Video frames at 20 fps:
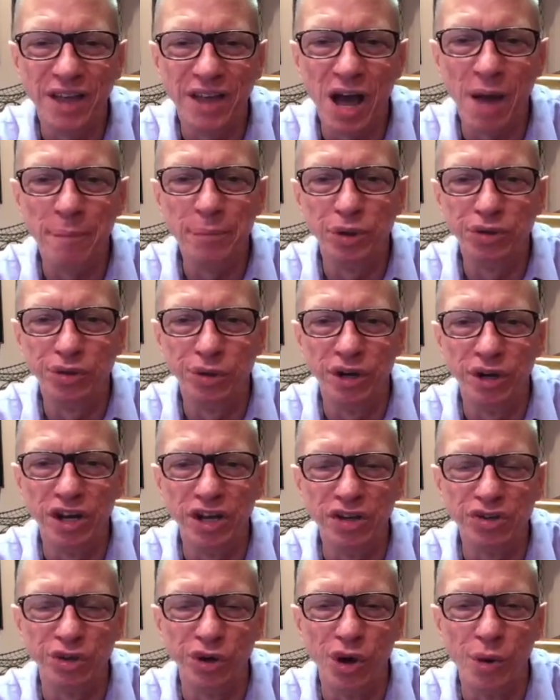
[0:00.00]

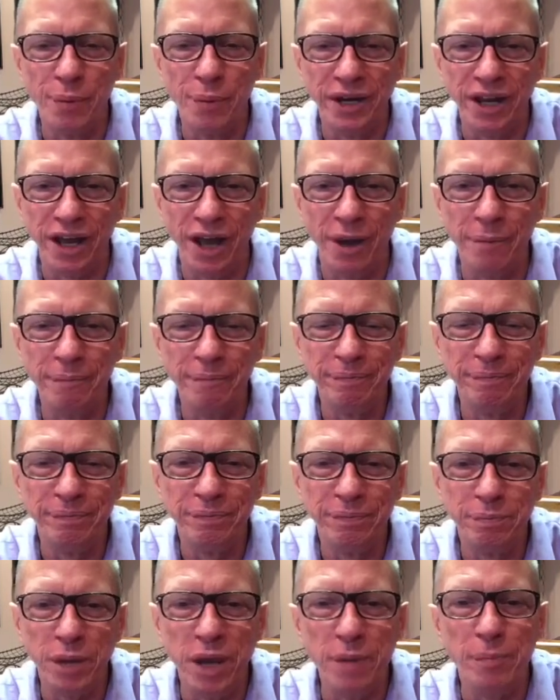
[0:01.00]
Opportunities are opening up.
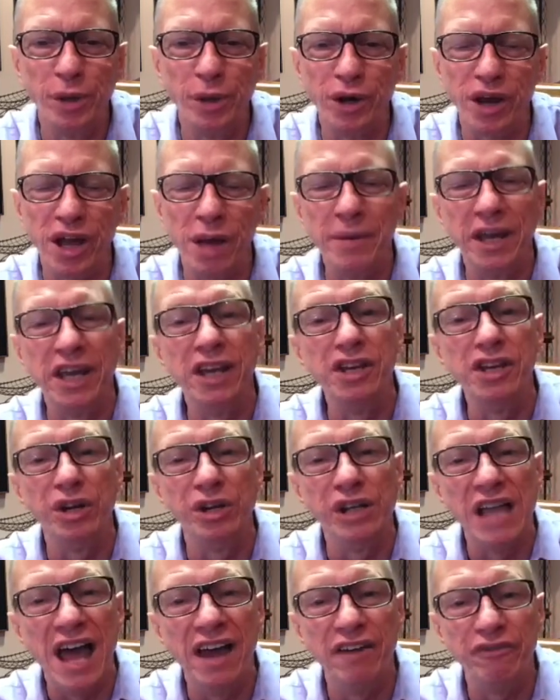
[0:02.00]
People are coming into
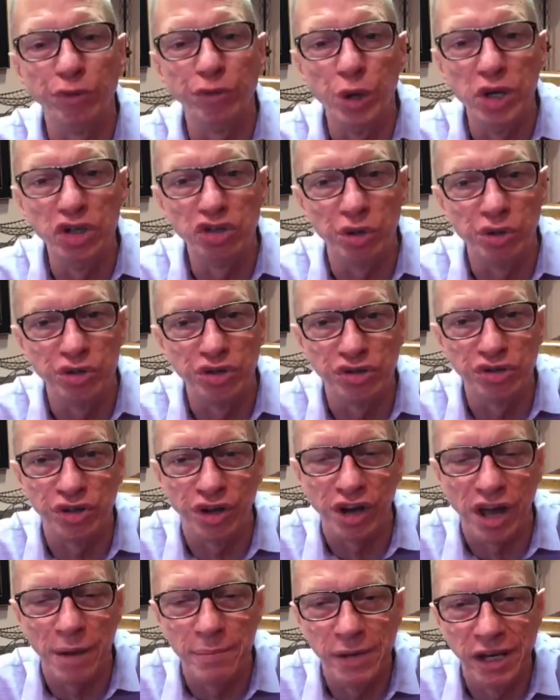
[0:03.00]
your life. Resources are
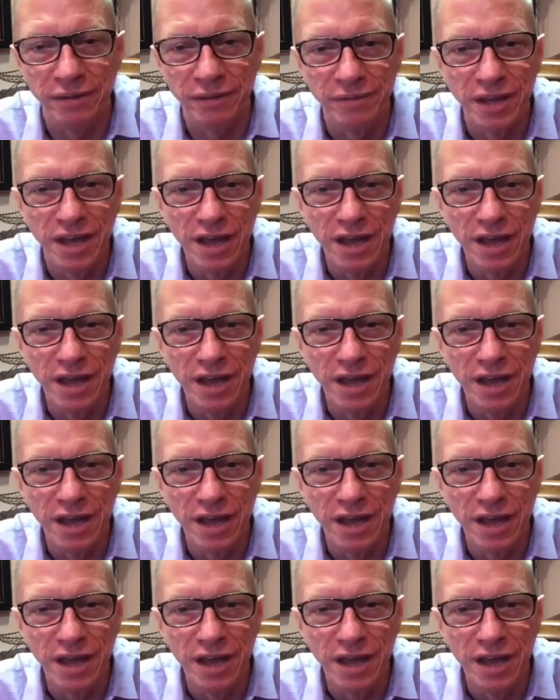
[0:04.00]
coming.